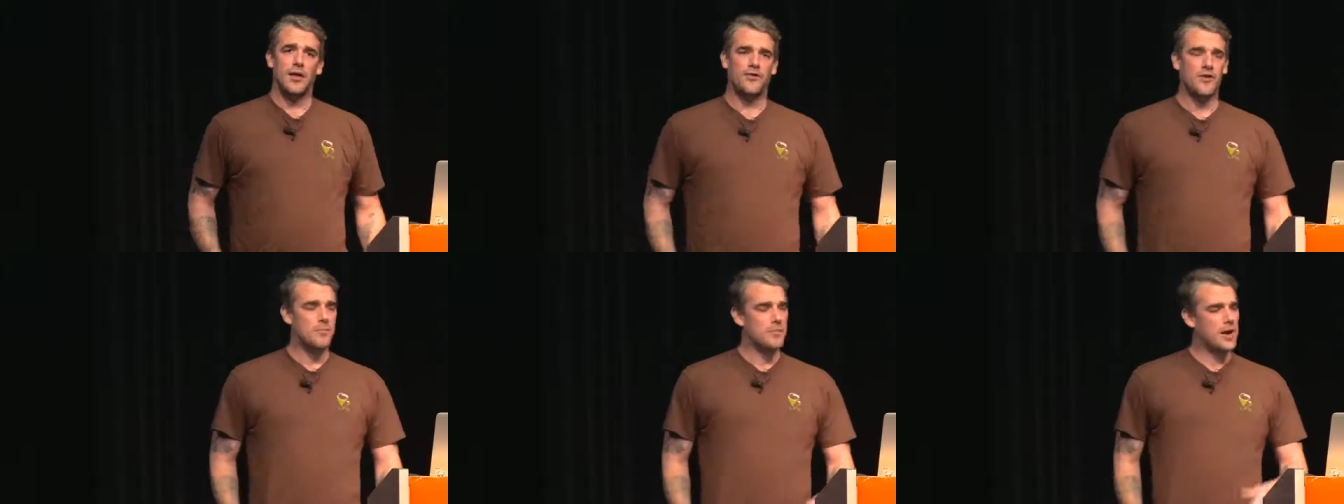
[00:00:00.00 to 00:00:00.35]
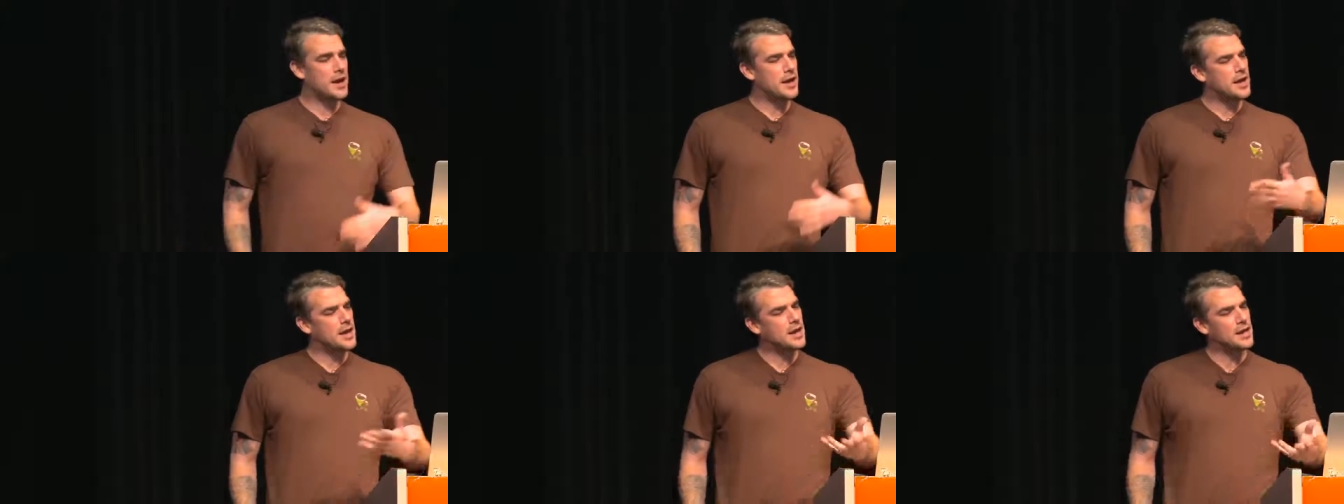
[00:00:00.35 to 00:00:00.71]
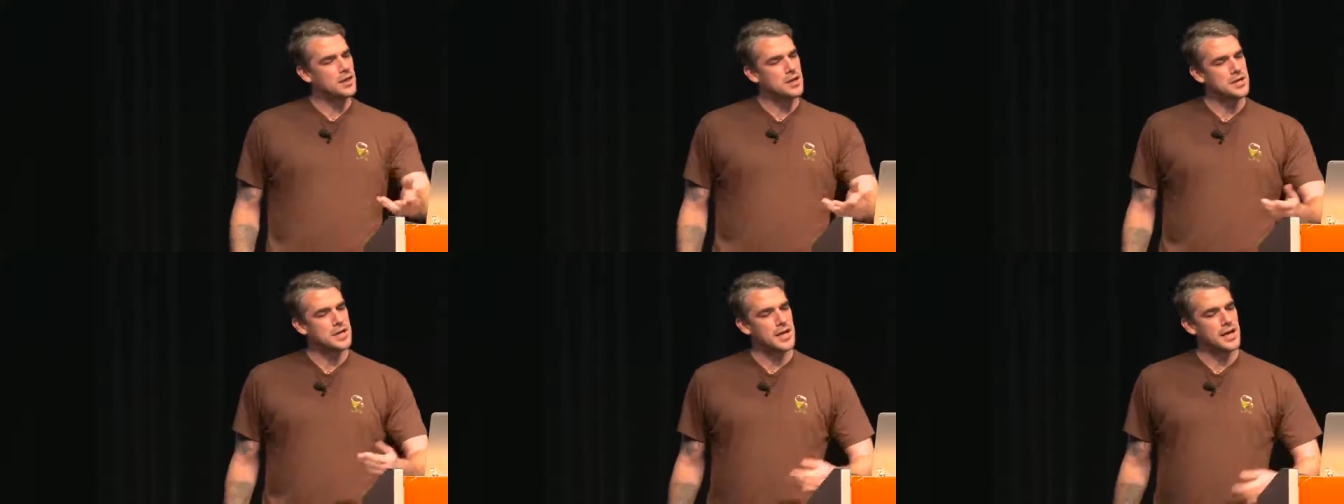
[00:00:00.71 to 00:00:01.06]
And so I'm getting in
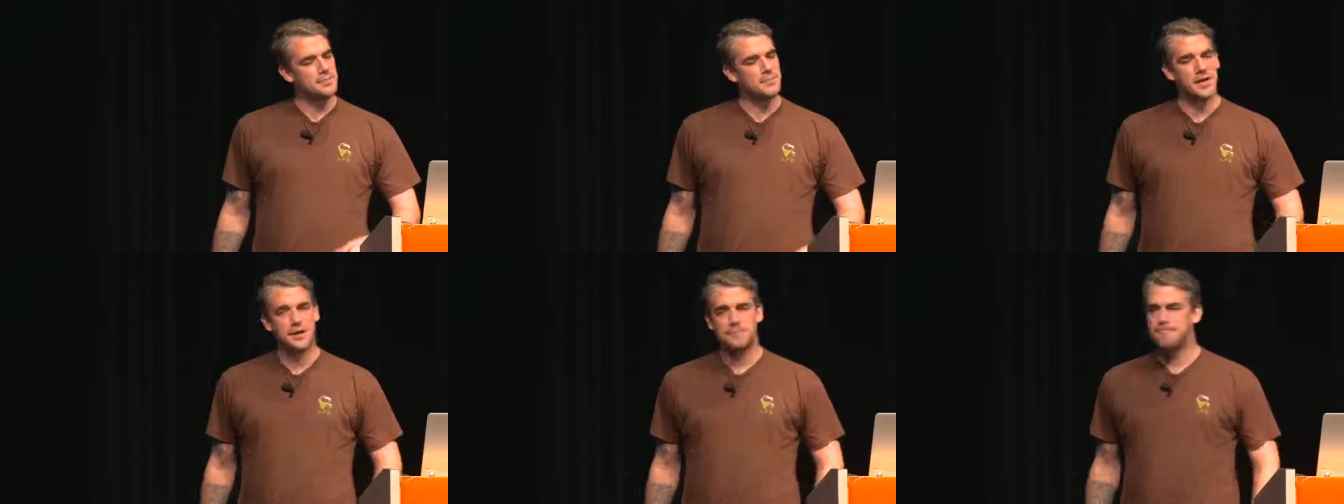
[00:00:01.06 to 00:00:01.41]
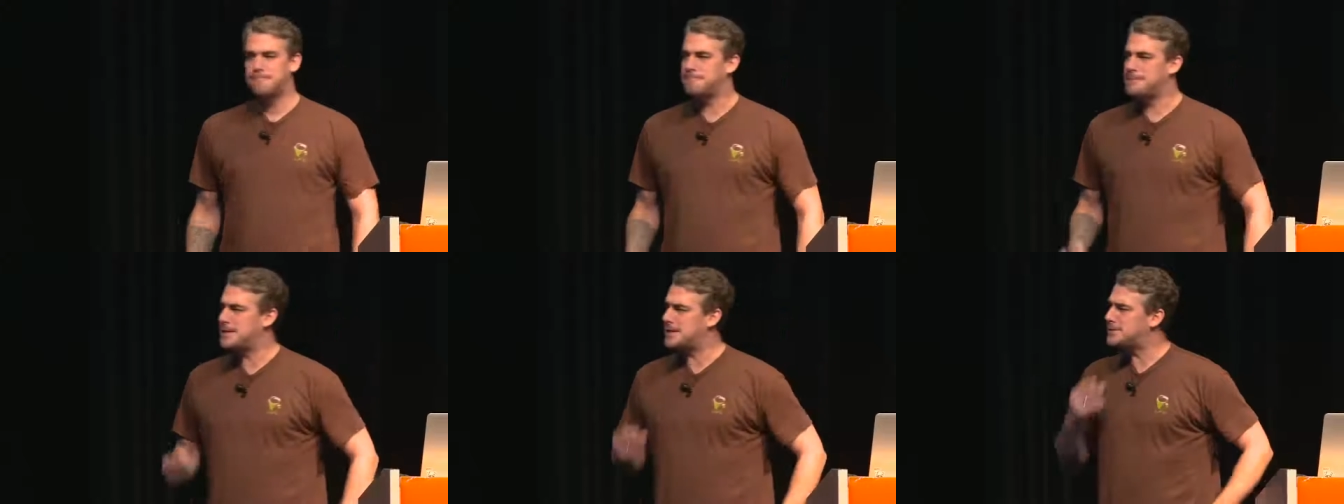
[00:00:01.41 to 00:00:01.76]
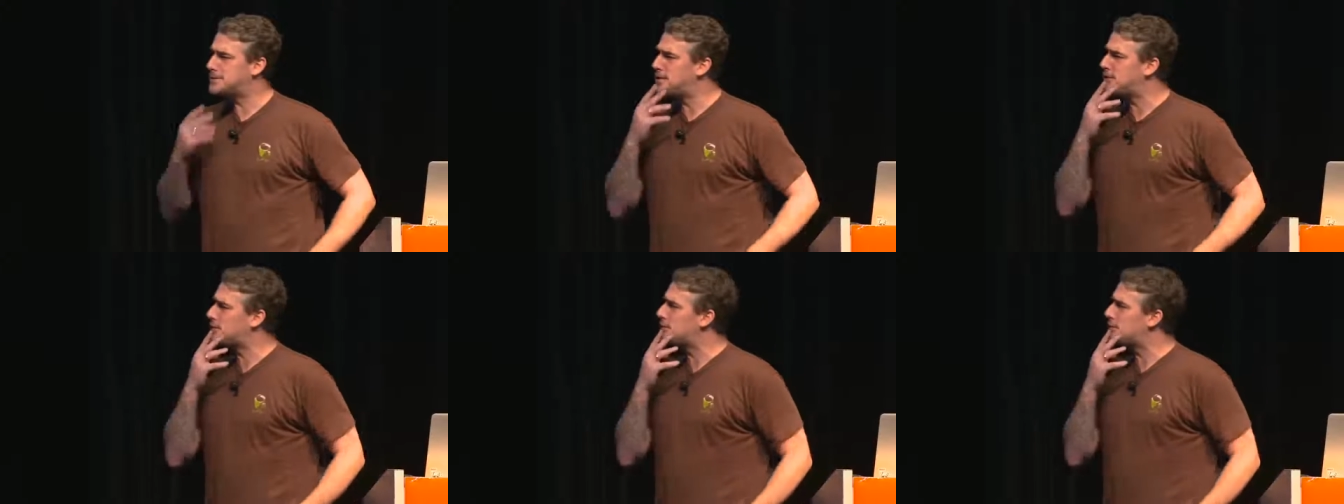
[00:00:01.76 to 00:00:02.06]
and looking at it. I'm like, hmm, you know,